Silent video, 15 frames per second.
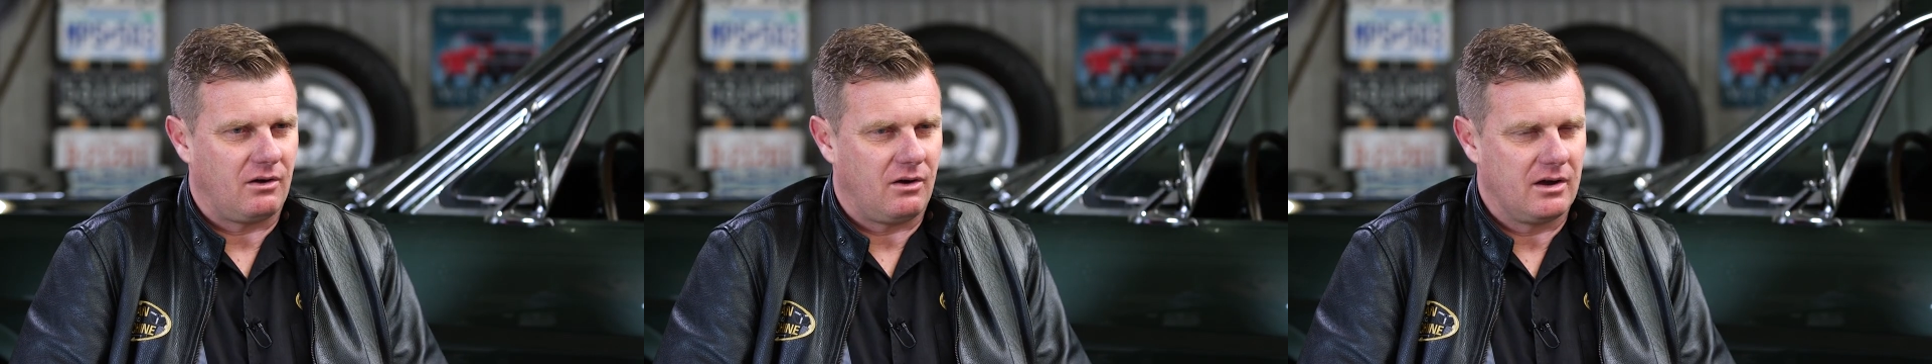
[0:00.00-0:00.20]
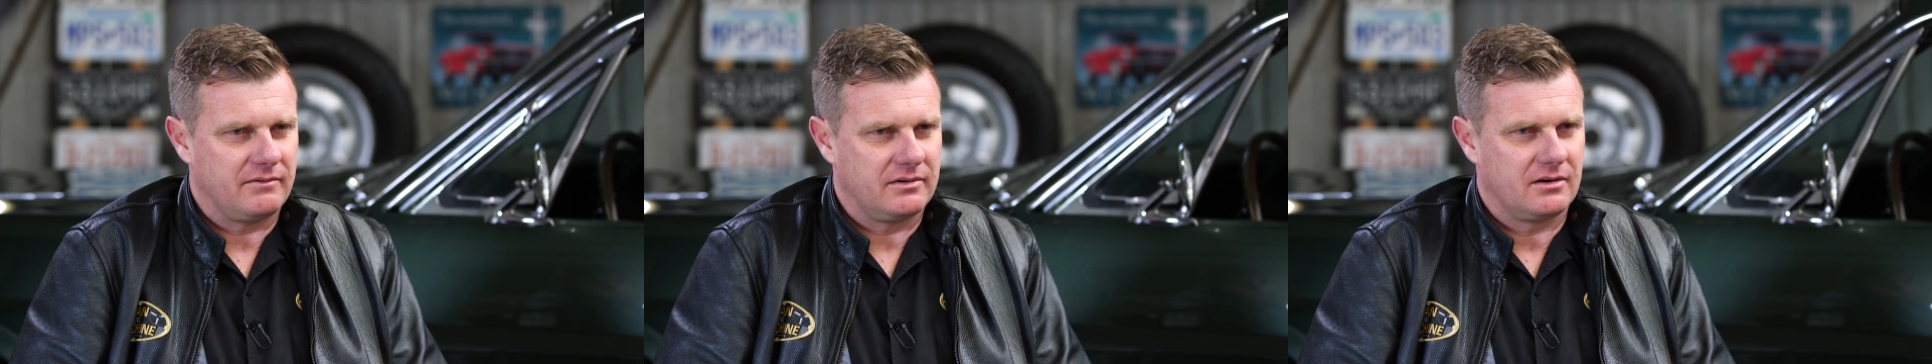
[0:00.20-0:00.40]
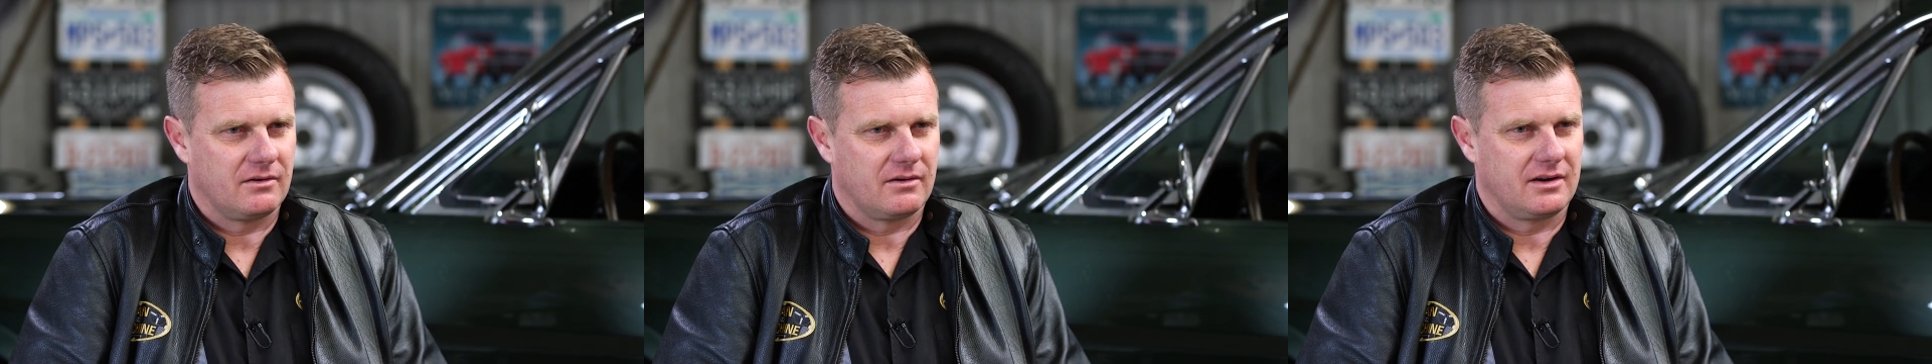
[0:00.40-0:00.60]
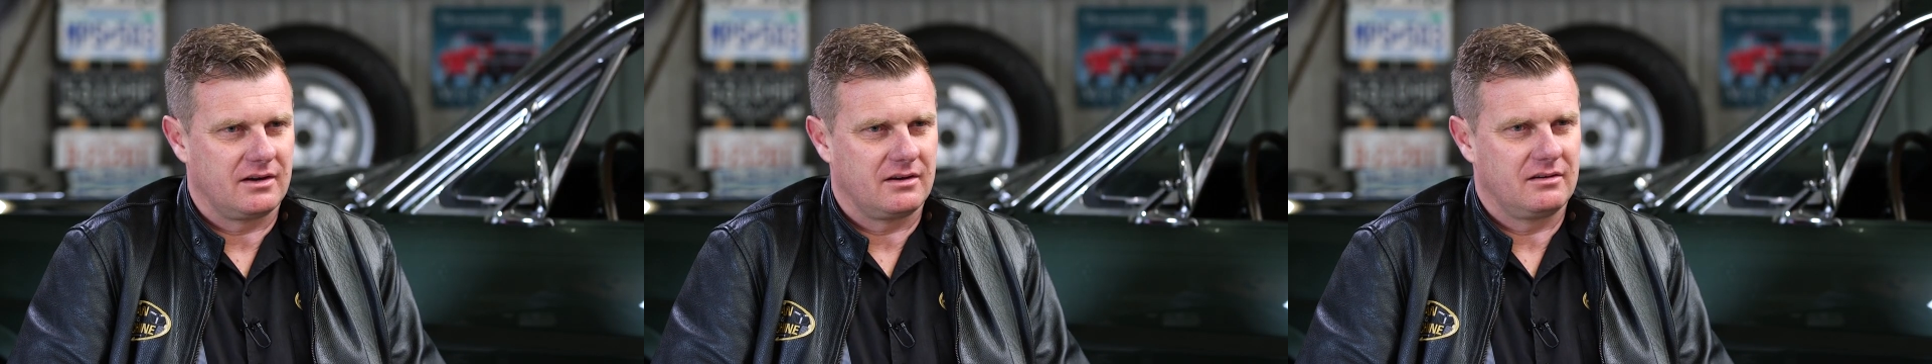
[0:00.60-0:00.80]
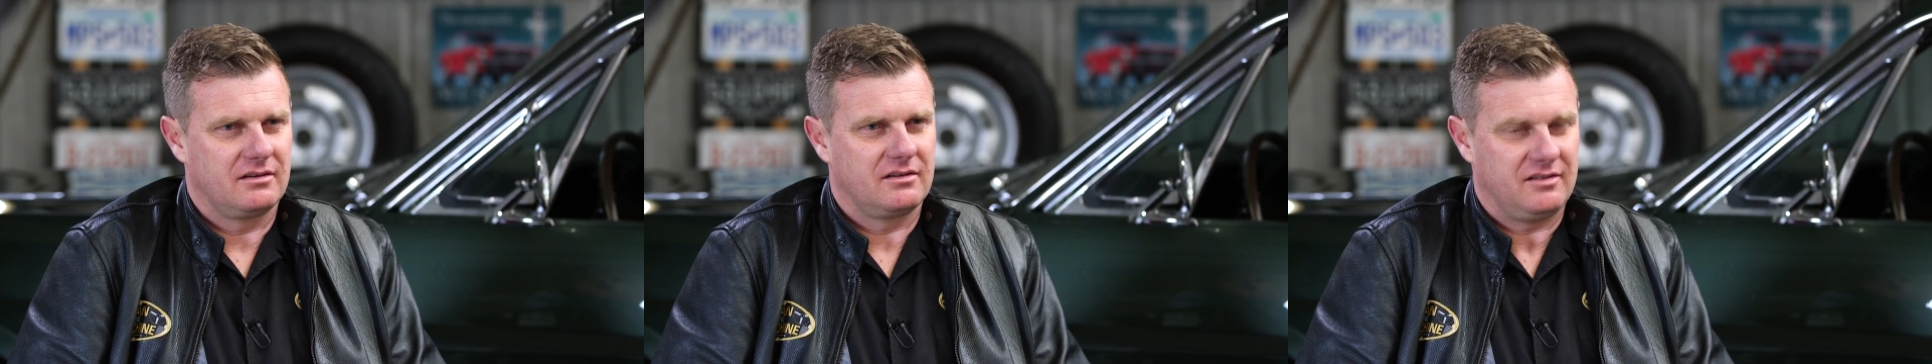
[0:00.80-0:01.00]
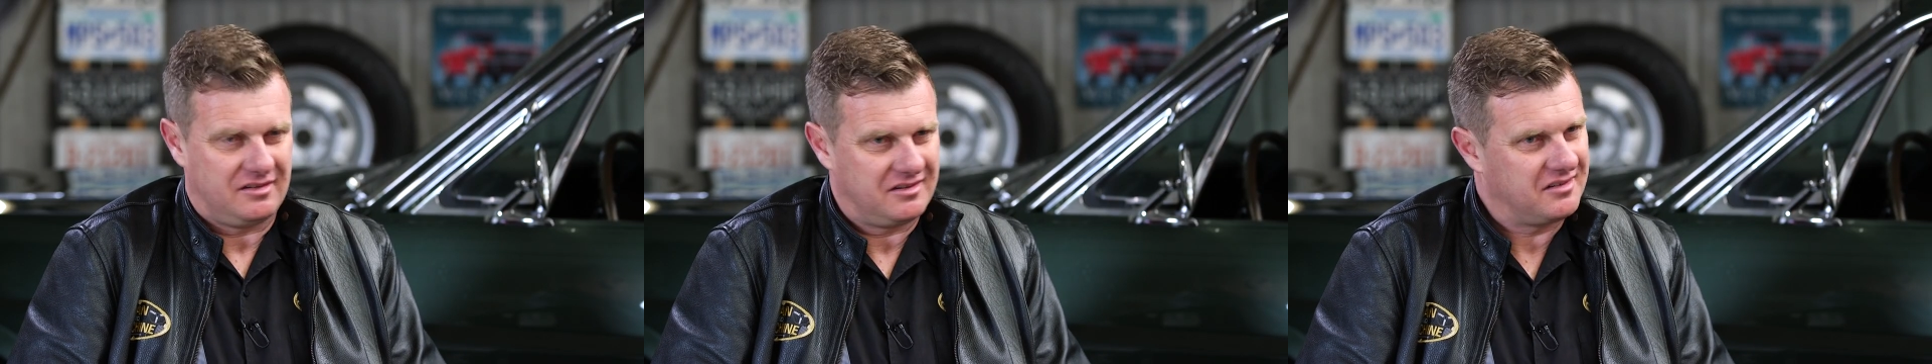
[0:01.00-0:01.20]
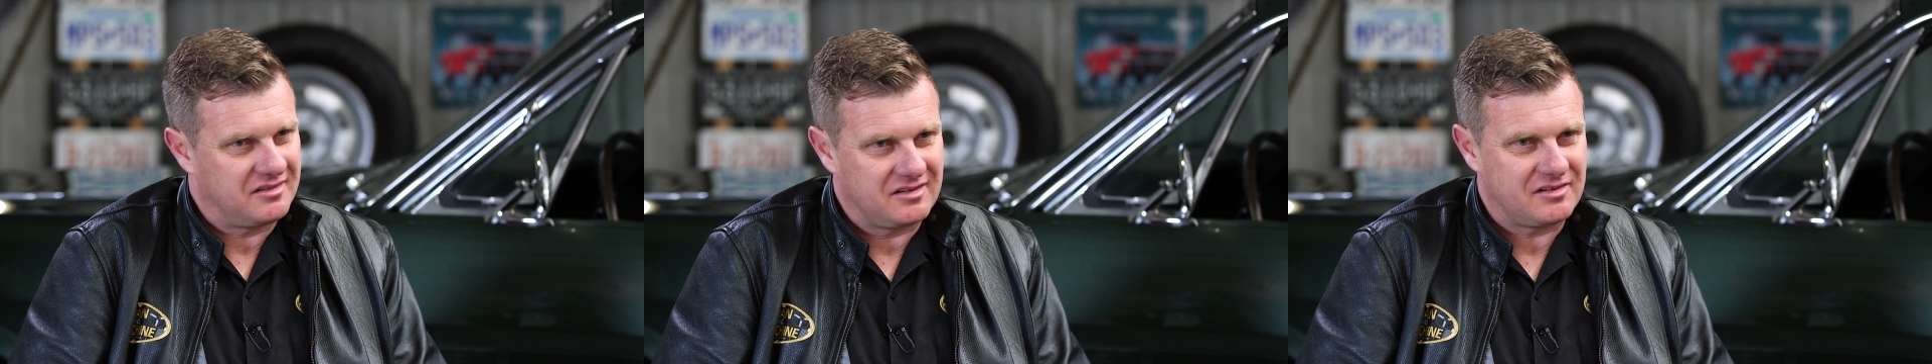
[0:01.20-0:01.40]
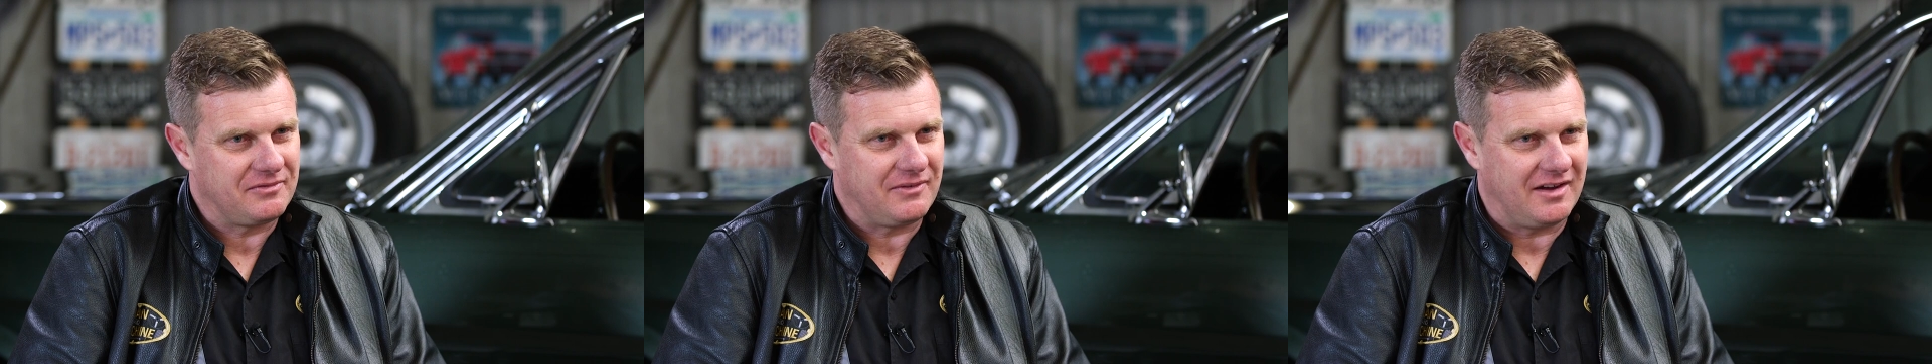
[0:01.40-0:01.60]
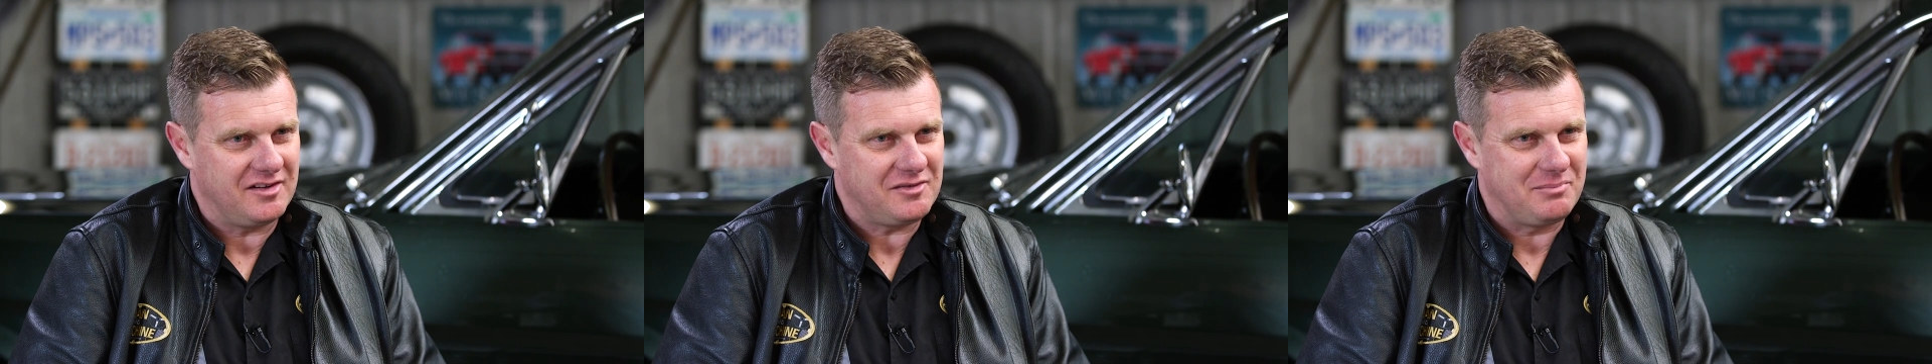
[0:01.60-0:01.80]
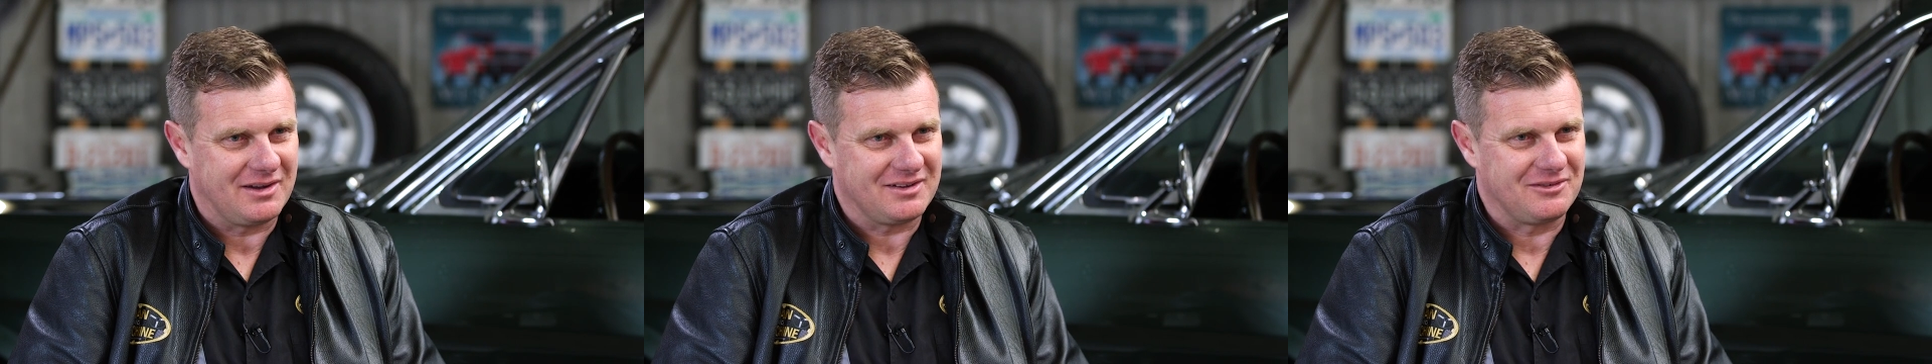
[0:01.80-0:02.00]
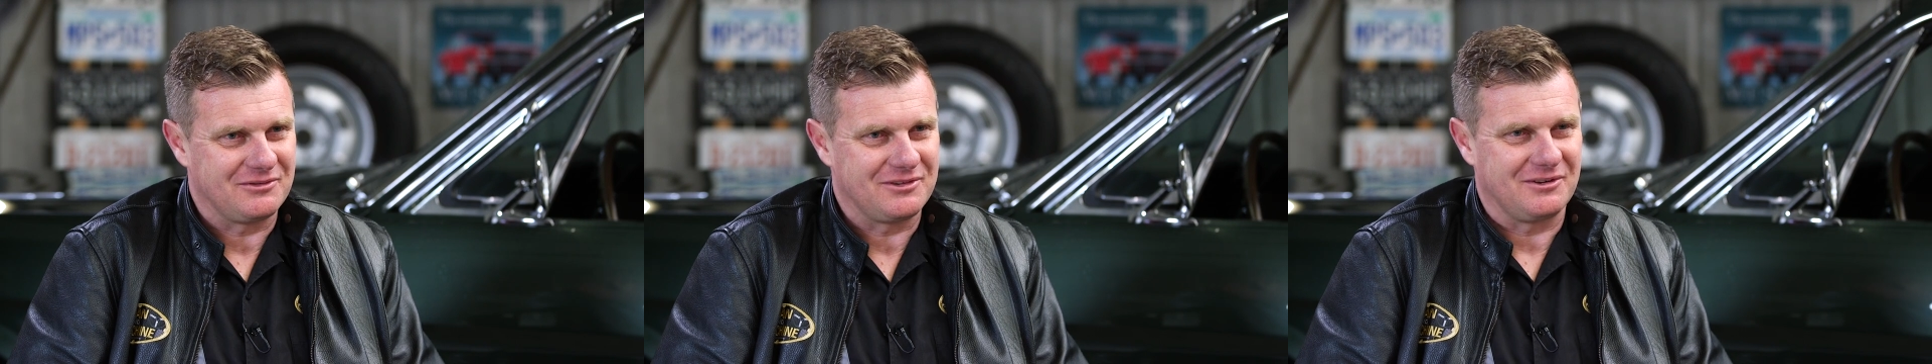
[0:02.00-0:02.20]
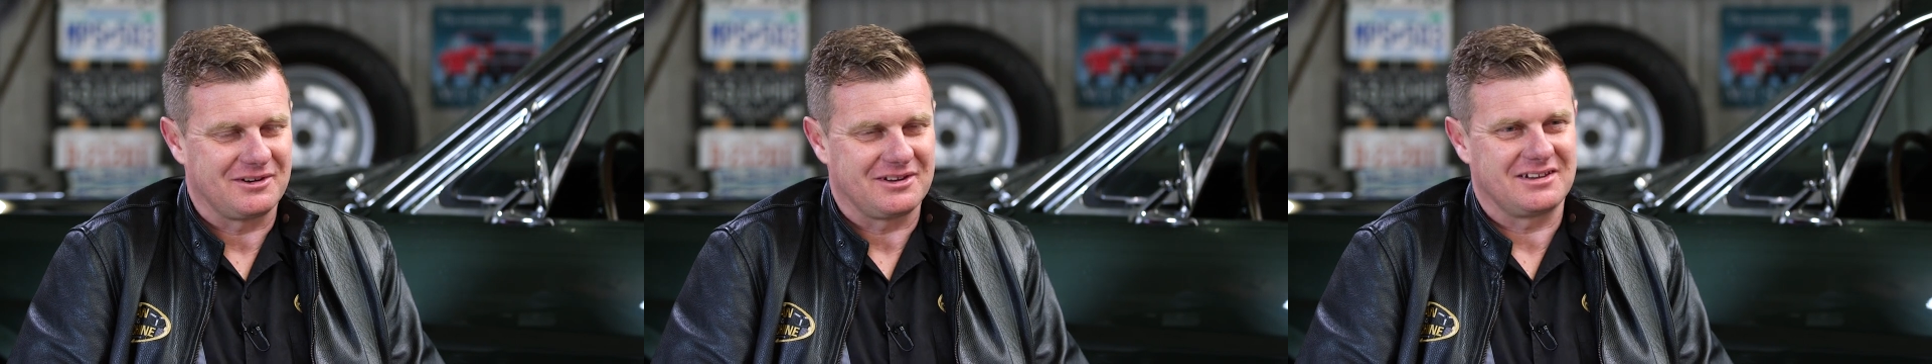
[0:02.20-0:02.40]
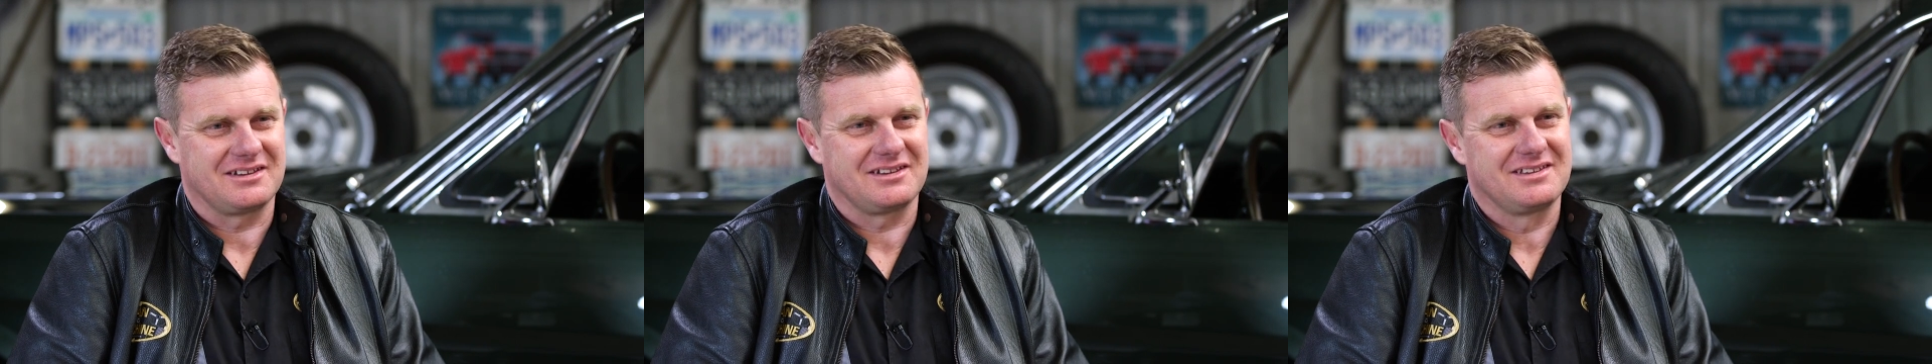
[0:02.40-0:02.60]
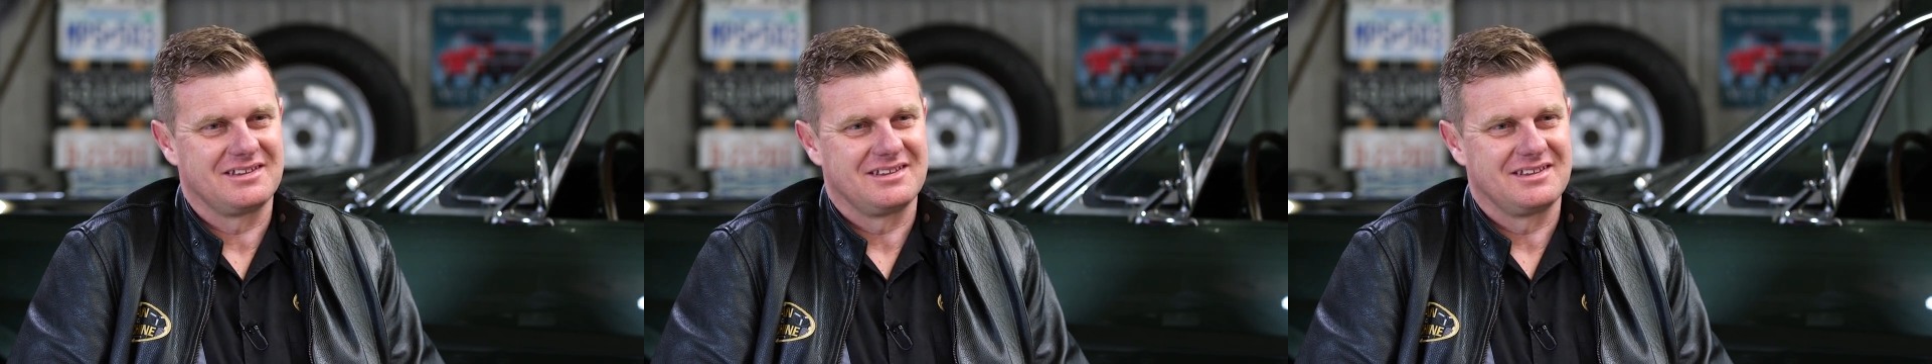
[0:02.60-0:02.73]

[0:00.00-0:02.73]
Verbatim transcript: Ivy Green sixty-six Fastback you've got here.